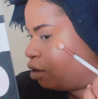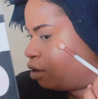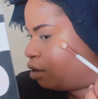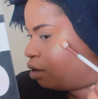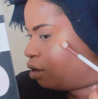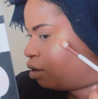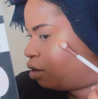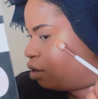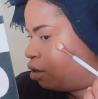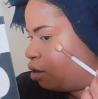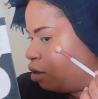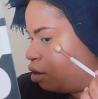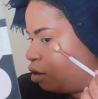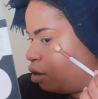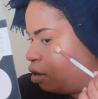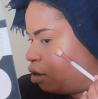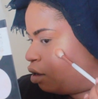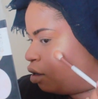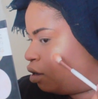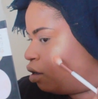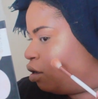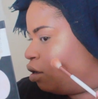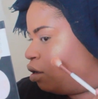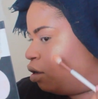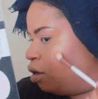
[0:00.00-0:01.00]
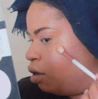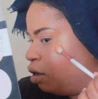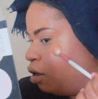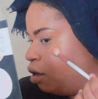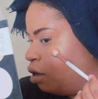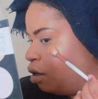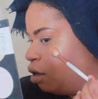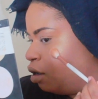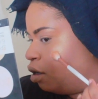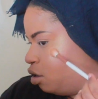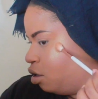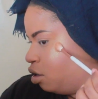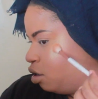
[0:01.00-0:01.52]

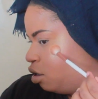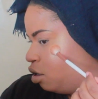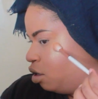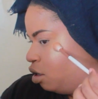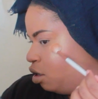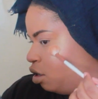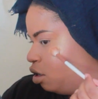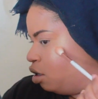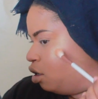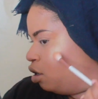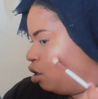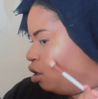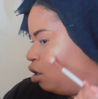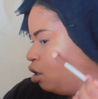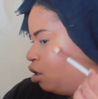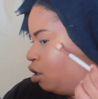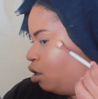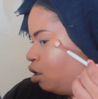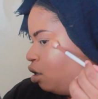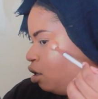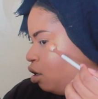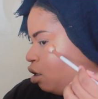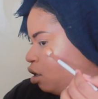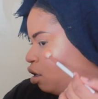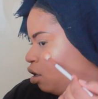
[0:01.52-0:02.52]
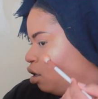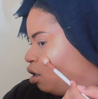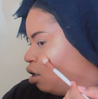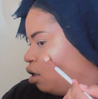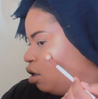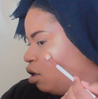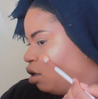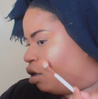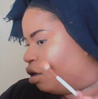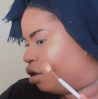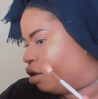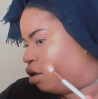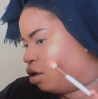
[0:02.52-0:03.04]

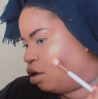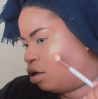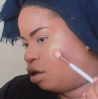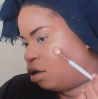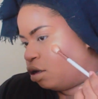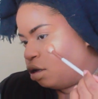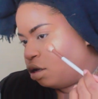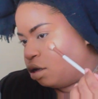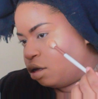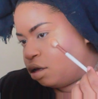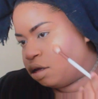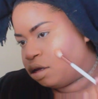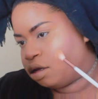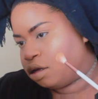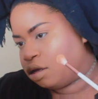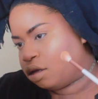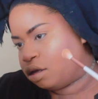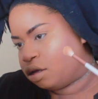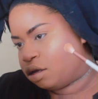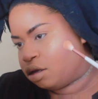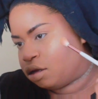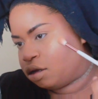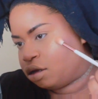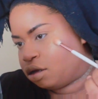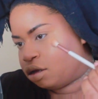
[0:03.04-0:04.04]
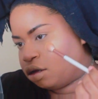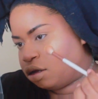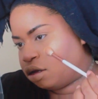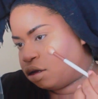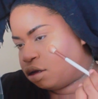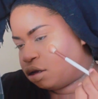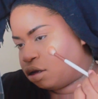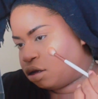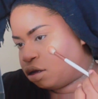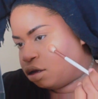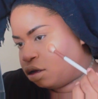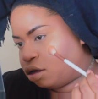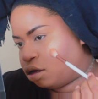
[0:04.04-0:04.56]

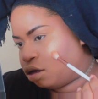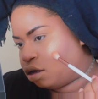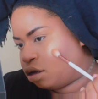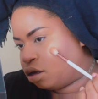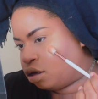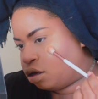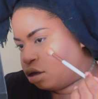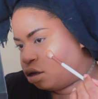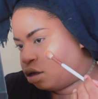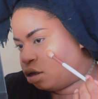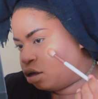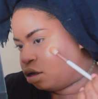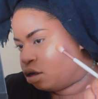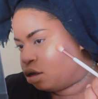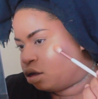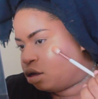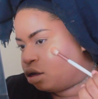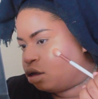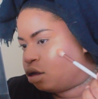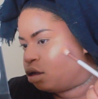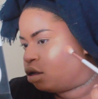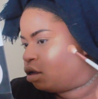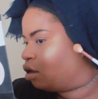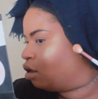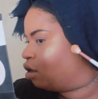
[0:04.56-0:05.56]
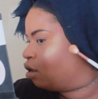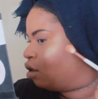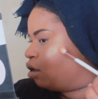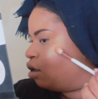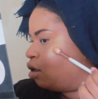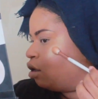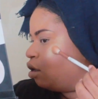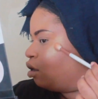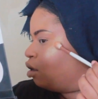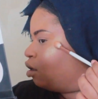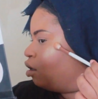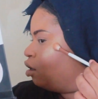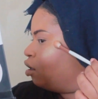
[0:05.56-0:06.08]

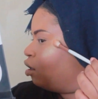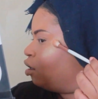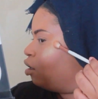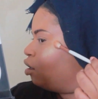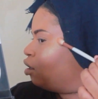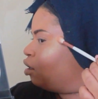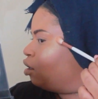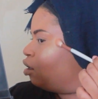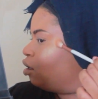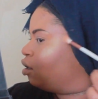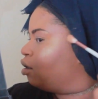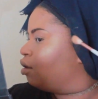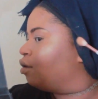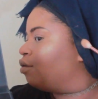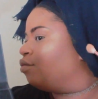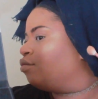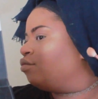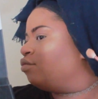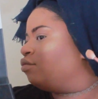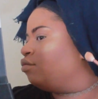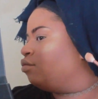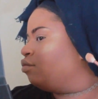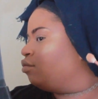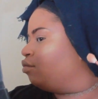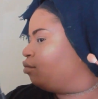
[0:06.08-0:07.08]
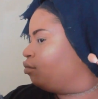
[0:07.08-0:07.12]
(no one is talking)